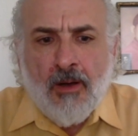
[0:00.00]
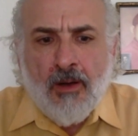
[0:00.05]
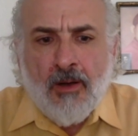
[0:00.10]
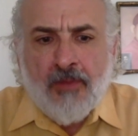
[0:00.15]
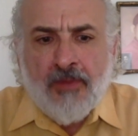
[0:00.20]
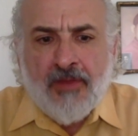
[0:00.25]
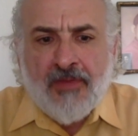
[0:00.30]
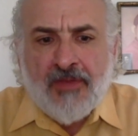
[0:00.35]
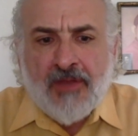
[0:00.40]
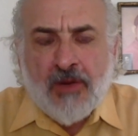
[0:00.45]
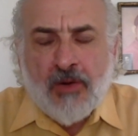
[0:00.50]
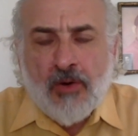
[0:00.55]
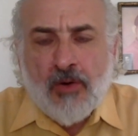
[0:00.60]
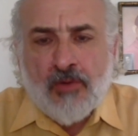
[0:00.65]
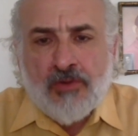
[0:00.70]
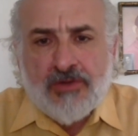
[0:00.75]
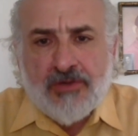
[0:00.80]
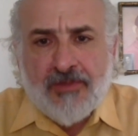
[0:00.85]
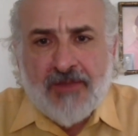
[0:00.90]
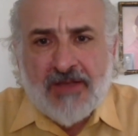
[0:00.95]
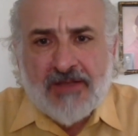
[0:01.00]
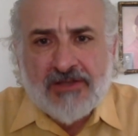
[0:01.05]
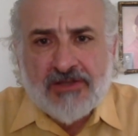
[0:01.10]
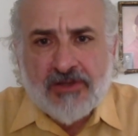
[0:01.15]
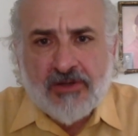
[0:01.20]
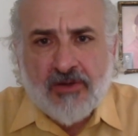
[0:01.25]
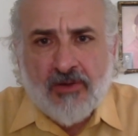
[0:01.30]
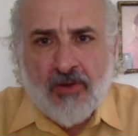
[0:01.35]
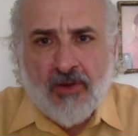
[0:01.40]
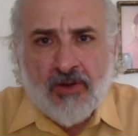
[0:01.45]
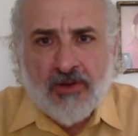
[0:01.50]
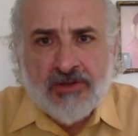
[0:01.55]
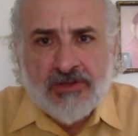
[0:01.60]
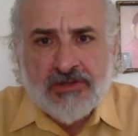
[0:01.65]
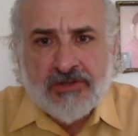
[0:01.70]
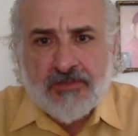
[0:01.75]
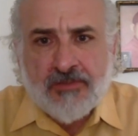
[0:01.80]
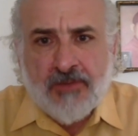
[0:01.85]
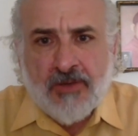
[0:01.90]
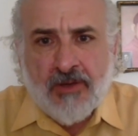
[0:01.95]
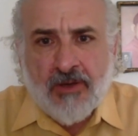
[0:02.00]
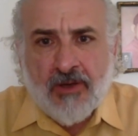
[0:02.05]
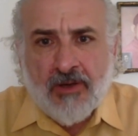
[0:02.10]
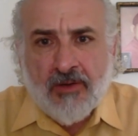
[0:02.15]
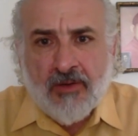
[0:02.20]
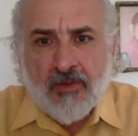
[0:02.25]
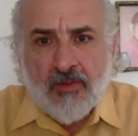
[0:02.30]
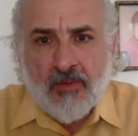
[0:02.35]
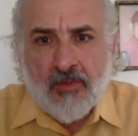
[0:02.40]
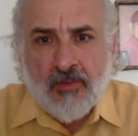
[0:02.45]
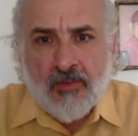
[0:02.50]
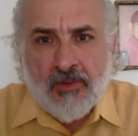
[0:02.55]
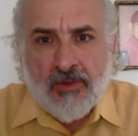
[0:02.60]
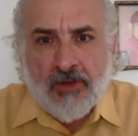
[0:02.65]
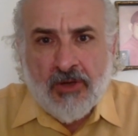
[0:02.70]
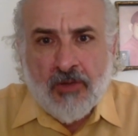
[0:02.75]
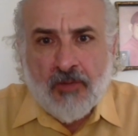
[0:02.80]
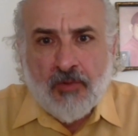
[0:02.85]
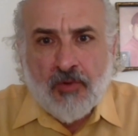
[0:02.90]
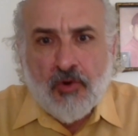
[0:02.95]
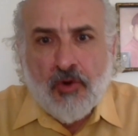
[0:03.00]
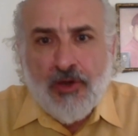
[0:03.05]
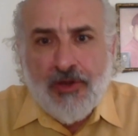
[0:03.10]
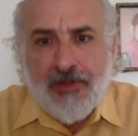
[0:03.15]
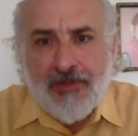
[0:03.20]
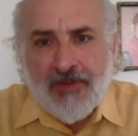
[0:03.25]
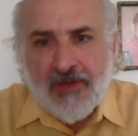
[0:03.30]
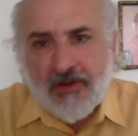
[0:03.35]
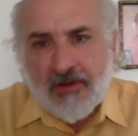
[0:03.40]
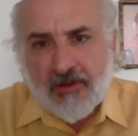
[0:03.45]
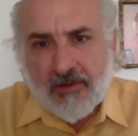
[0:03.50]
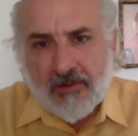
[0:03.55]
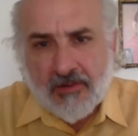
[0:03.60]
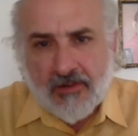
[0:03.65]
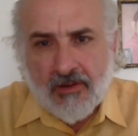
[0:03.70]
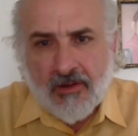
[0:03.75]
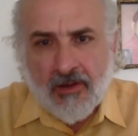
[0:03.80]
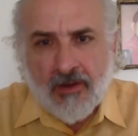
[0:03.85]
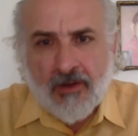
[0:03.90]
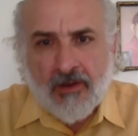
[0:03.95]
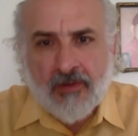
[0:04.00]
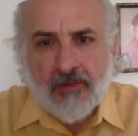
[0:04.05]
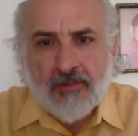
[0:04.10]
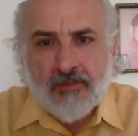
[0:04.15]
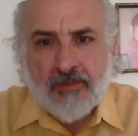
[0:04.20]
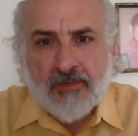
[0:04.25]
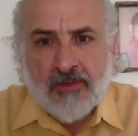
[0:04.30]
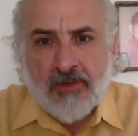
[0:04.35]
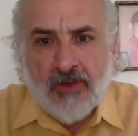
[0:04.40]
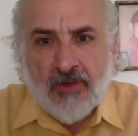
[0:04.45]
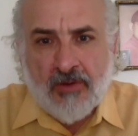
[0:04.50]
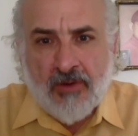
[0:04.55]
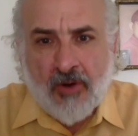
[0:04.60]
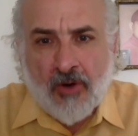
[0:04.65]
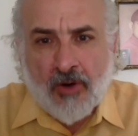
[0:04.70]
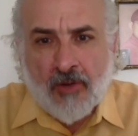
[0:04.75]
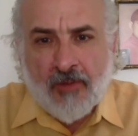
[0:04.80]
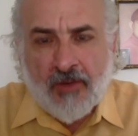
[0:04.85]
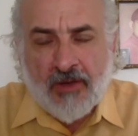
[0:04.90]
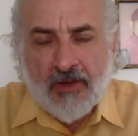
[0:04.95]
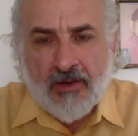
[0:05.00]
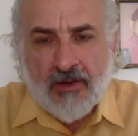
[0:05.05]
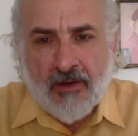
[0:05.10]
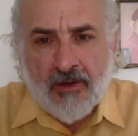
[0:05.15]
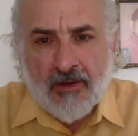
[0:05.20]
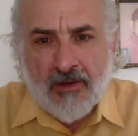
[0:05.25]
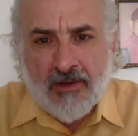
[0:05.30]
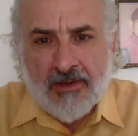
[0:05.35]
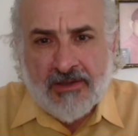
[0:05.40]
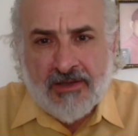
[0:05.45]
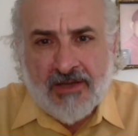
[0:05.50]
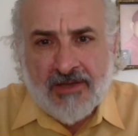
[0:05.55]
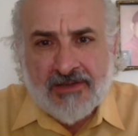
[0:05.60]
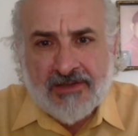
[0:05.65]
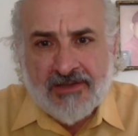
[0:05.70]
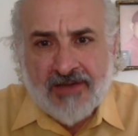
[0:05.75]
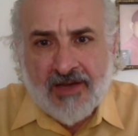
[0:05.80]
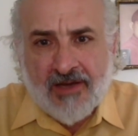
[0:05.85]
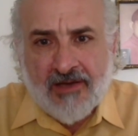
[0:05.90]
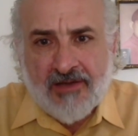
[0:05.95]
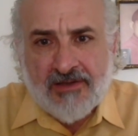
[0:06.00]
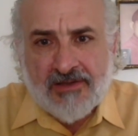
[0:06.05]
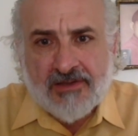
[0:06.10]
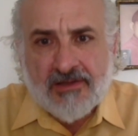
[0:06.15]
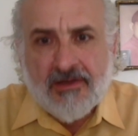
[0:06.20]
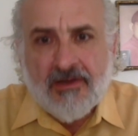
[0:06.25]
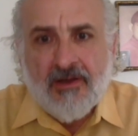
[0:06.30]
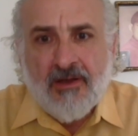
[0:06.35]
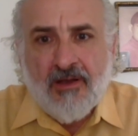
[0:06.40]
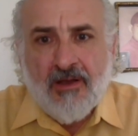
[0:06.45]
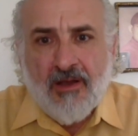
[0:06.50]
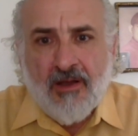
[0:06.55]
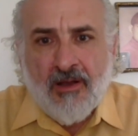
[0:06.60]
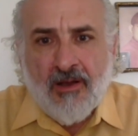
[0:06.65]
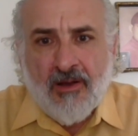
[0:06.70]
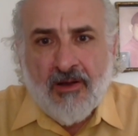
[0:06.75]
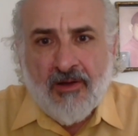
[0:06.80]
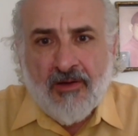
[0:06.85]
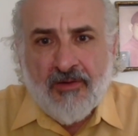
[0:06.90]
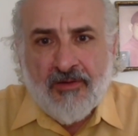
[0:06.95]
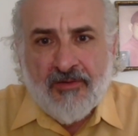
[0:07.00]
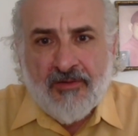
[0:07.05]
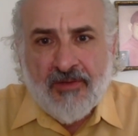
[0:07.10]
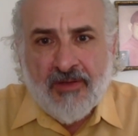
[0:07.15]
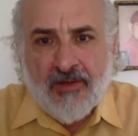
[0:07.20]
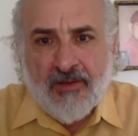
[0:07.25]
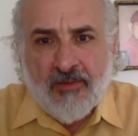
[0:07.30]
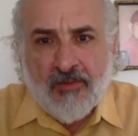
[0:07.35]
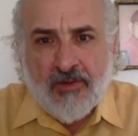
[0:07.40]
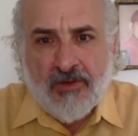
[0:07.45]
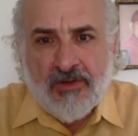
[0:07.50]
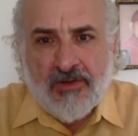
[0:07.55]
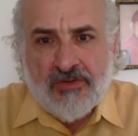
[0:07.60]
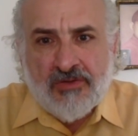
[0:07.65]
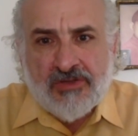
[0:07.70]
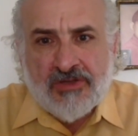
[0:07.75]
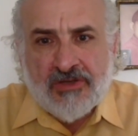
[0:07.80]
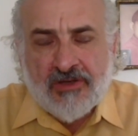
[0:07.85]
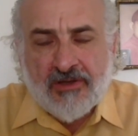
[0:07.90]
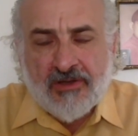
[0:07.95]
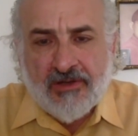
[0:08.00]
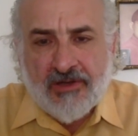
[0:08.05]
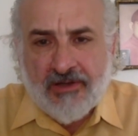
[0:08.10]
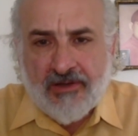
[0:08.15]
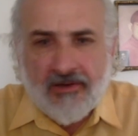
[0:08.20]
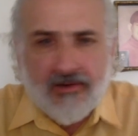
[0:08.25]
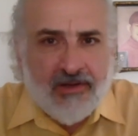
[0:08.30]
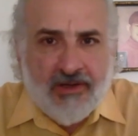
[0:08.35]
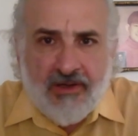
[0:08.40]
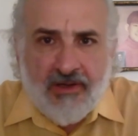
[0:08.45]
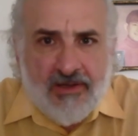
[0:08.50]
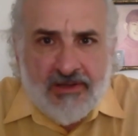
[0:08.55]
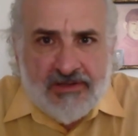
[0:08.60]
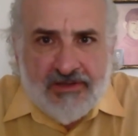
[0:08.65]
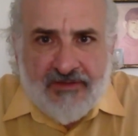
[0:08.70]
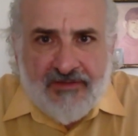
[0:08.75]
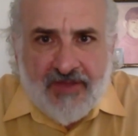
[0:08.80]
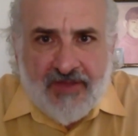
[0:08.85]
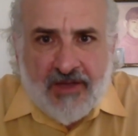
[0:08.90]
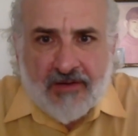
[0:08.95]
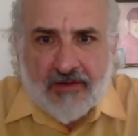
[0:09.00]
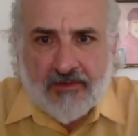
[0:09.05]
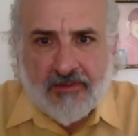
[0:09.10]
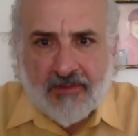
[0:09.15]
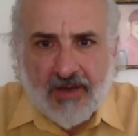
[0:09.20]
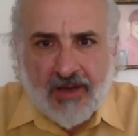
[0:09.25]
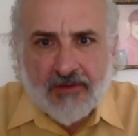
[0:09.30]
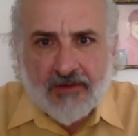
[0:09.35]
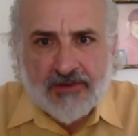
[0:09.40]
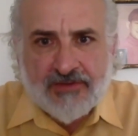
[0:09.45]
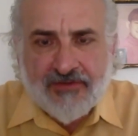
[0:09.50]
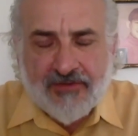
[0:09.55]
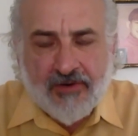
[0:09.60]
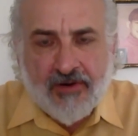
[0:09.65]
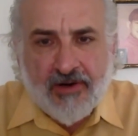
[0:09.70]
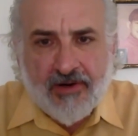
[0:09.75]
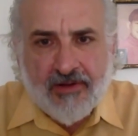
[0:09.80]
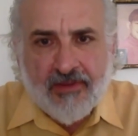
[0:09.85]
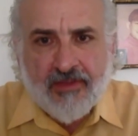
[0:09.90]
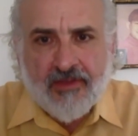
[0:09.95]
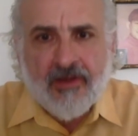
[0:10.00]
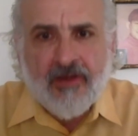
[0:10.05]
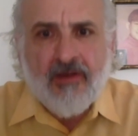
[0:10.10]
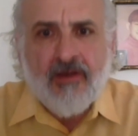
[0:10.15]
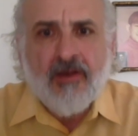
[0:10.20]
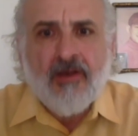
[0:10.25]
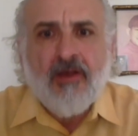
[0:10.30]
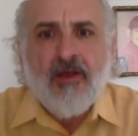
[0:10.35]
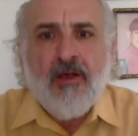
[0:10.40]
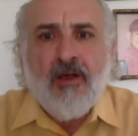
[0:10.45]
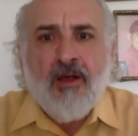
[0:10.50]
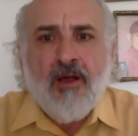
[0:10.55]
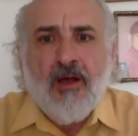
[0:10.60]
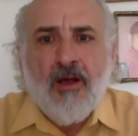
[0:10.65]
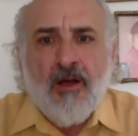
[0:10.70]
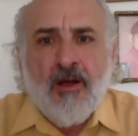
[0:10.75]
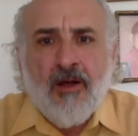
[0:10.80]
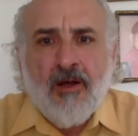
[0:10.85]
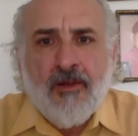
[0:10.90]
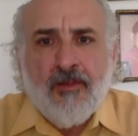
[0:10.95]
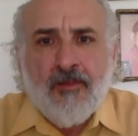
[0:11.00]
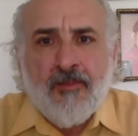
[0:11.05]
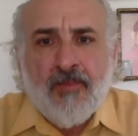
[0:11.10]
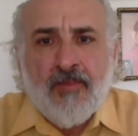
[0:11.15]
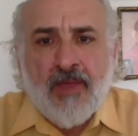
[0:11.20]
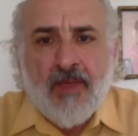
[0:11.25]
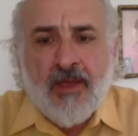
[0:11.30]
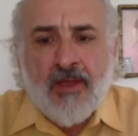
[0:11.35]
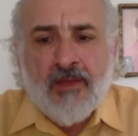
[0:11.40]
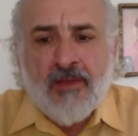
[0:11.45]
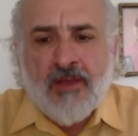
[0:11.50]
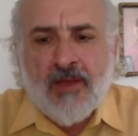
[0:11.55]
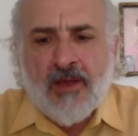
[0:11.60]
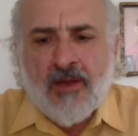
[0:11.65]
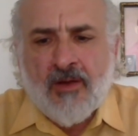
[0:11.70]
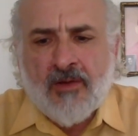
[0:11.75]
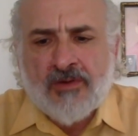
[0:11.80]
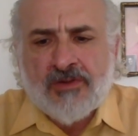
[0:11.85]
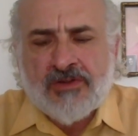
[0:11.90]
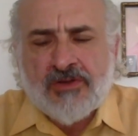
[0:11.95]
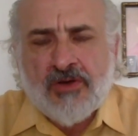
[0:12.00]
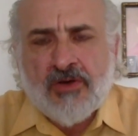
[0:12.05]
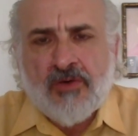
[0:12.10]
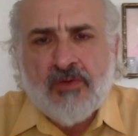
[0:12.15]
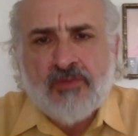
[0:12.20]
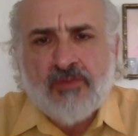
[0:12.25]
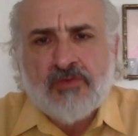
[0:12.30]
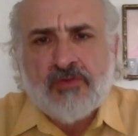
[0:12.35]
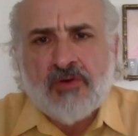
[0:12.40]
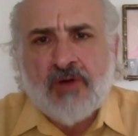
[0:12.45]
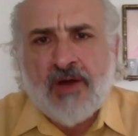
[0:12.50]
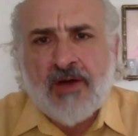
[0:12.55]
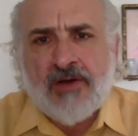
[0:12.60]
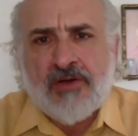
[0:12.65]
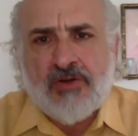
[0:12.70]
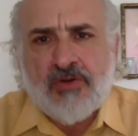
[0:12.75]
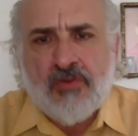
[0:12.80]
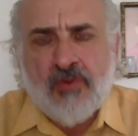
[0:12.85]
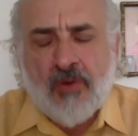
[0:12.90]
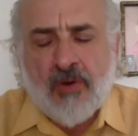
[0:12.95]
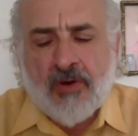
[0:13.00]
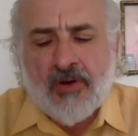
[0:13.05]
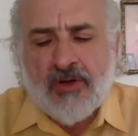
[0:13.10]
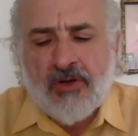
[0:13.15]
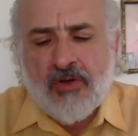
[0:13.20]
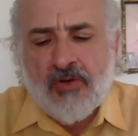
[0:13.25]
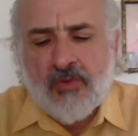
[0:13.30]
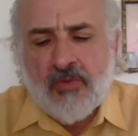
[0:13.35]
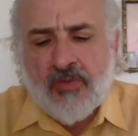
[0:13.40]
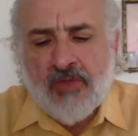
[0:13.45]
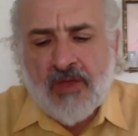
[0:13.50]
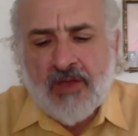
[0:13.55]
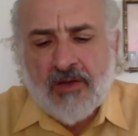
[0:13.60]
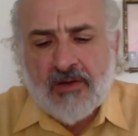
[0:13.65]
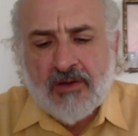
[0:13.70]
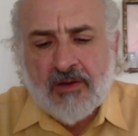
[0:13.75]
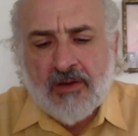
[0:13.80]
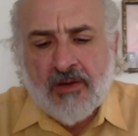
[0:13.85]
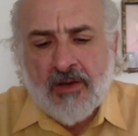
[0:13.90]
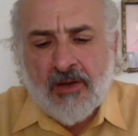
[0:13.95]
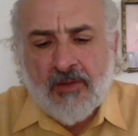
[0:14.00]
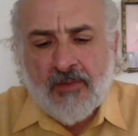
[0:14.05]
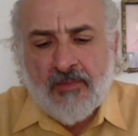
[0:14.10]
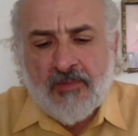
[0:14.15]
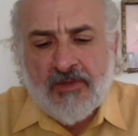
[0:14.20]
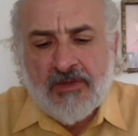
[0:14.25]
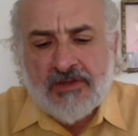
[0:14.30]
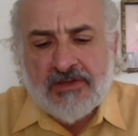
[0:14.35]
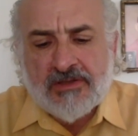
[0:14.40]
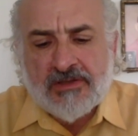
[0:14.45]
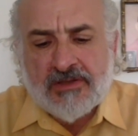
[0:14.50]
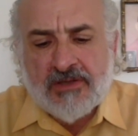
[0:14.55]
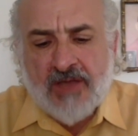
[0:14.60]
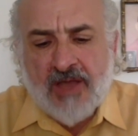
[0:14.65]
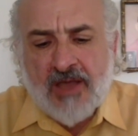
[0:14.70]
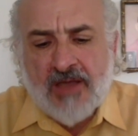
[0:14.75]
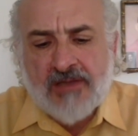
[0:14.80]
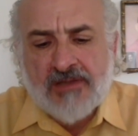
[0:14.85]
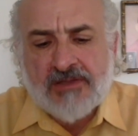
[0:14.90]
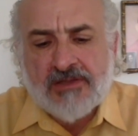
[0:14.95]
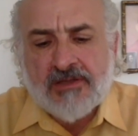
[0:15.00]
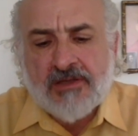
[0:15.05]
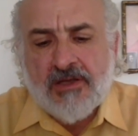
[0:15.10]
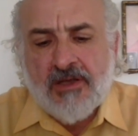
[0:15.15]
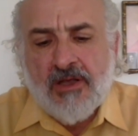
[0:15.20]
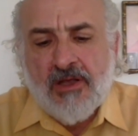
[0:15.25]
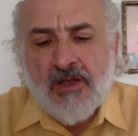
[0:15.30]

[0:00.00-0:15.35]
that their own domestic laws, prohibit, arming a state that would use it illegally, as if that counts for anything. And they also try to argue that this case